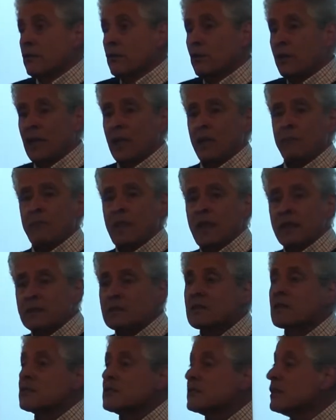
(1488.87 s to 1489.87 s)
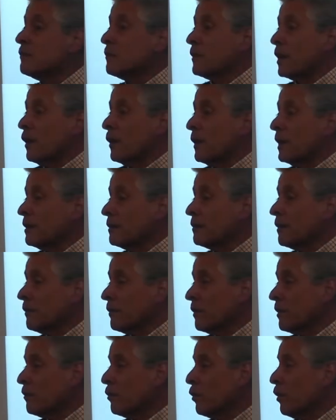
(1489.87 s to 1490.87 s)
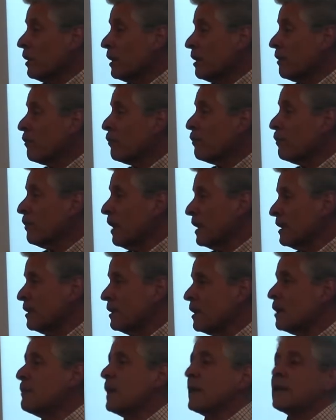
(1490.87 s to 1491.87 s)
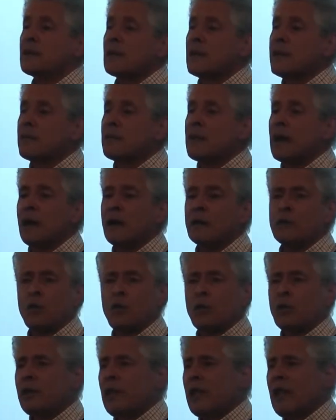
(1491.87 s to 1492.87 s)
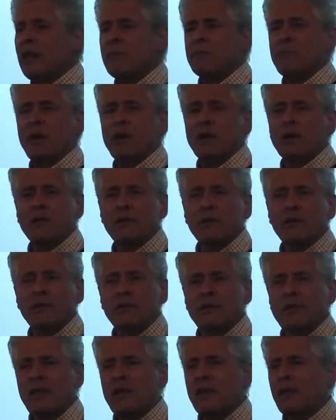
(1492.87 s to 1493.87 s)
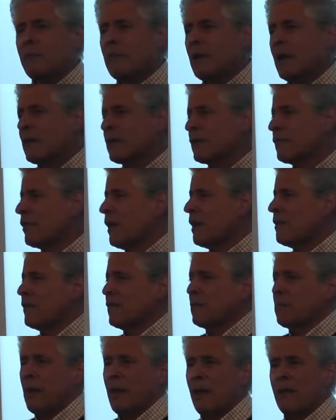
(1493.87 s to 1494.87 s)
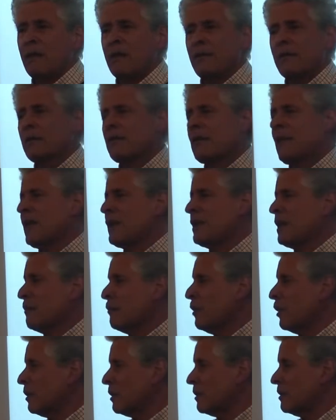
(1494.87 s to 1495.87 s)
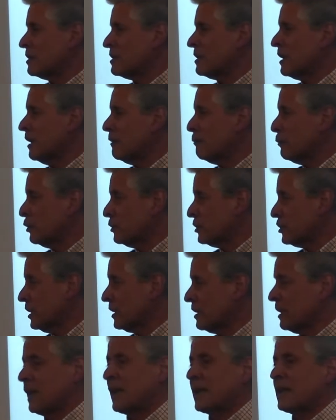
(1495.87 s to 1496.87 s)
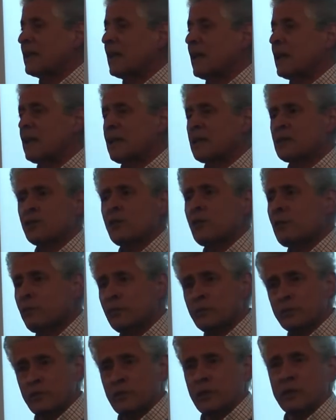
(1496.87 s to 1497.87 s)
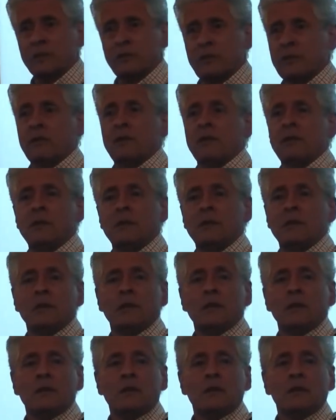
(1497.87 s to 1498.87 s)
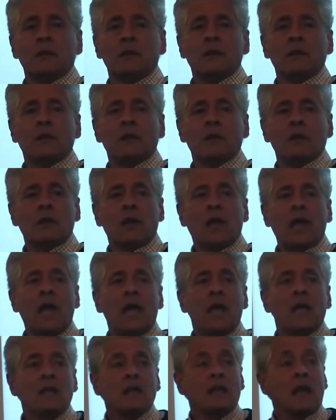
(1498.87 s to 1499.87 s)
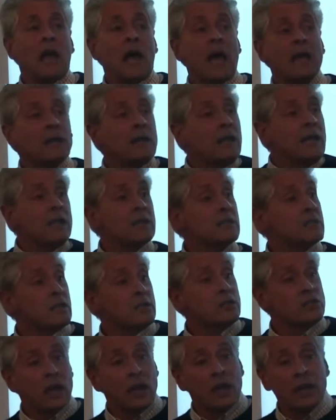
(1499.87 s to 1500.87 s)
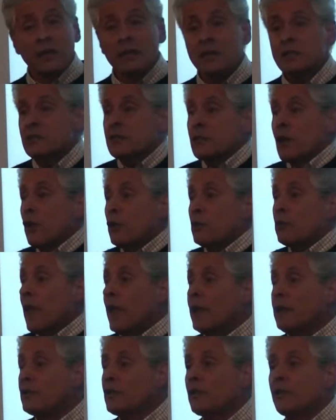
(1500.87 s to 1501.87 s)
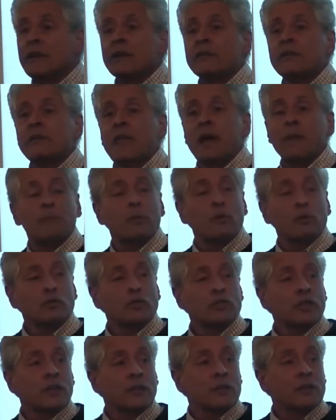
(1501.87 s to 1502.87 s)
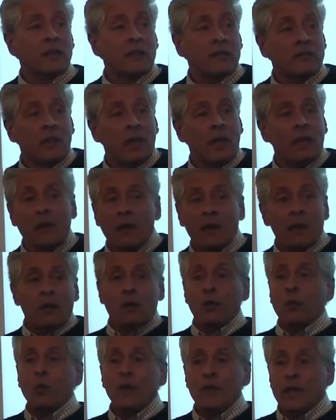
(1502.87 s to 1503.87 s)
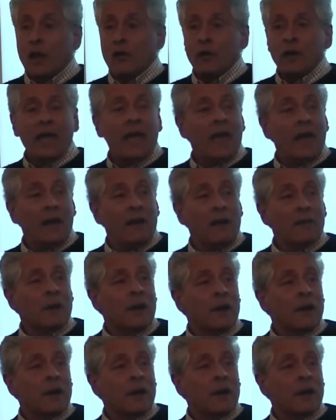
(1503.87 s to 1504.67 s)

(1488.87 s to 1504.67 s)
to keep that system going. This is what it's fundamentally about. All the hypocrisy about transparency and democracy and bullshit like that, it's all bullshit. You know? And at least the Chinese don't enter into that bullshit. They say, we don't care